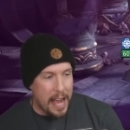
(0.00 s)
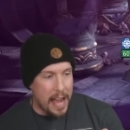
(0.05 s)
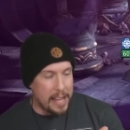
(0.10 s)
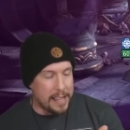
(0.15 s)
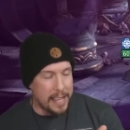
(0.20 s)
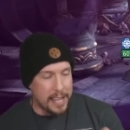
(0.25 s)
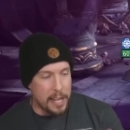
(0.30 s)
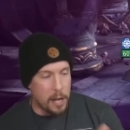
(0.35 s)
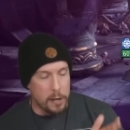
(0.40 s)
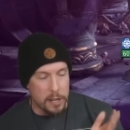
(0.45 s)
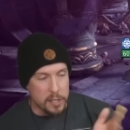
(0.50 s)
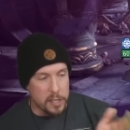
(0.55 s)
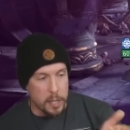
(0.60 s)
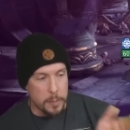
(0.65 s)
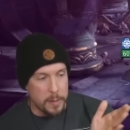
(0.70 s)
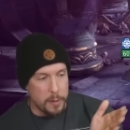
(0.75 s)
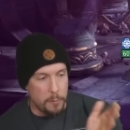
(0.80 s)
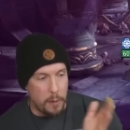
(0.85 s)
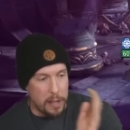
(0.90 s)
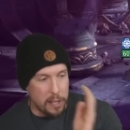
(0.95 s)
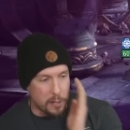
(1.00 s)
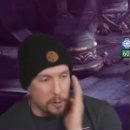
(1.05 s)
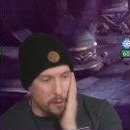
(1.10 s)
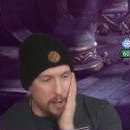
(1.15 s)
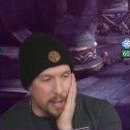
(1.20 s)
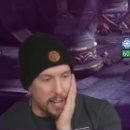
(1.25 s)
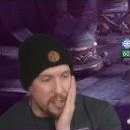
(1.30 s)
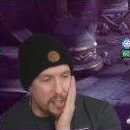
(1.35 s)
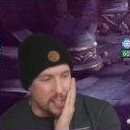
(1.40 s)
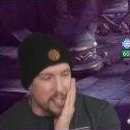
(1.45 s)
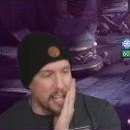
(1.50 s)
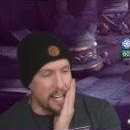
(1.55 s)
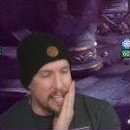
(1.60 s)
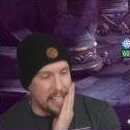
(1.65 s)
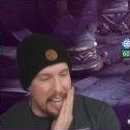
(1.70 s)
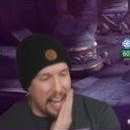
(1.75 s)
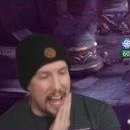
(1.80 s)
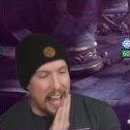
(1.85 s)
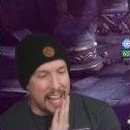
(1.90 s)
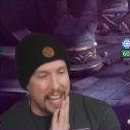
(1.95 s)
I think, or excuse me, Reliquary. She's going to
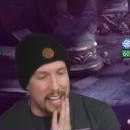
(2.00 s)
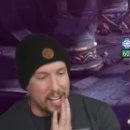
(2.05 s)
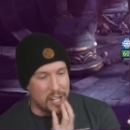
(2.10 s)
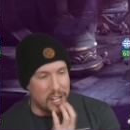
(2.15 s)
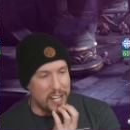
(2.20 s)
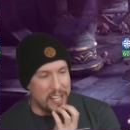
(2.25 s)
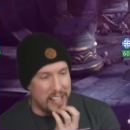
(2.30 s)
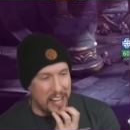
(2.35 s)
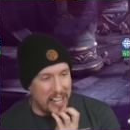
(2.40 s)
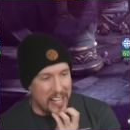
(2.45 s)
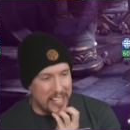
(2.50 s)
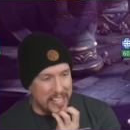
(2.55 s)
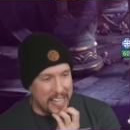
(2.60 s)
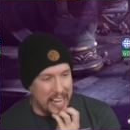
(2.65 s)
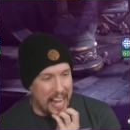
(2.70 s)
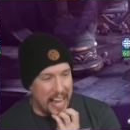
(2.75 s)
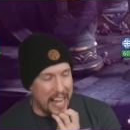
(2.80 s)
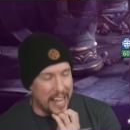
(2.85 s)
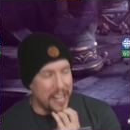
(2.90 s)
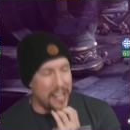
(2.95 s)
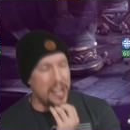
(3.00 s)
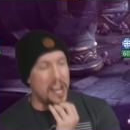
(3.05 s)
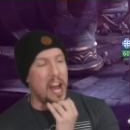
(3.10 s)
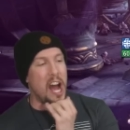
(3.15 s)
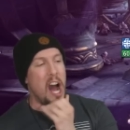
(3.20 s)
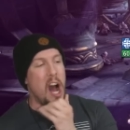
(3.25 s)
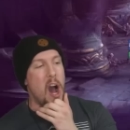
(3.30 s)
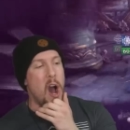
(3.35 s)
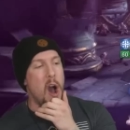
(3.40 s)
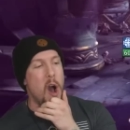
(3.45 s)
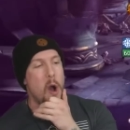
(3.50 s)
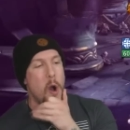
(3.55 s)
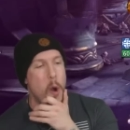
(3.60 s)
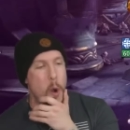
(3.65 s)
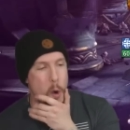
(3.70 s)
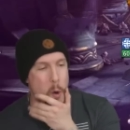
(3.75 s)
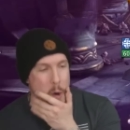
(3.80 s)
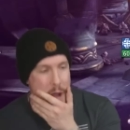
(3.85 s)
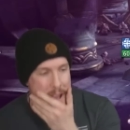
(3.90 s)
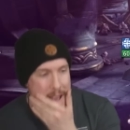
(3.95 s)
die, and she does die.
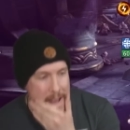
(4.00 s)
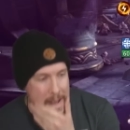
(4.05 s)
No!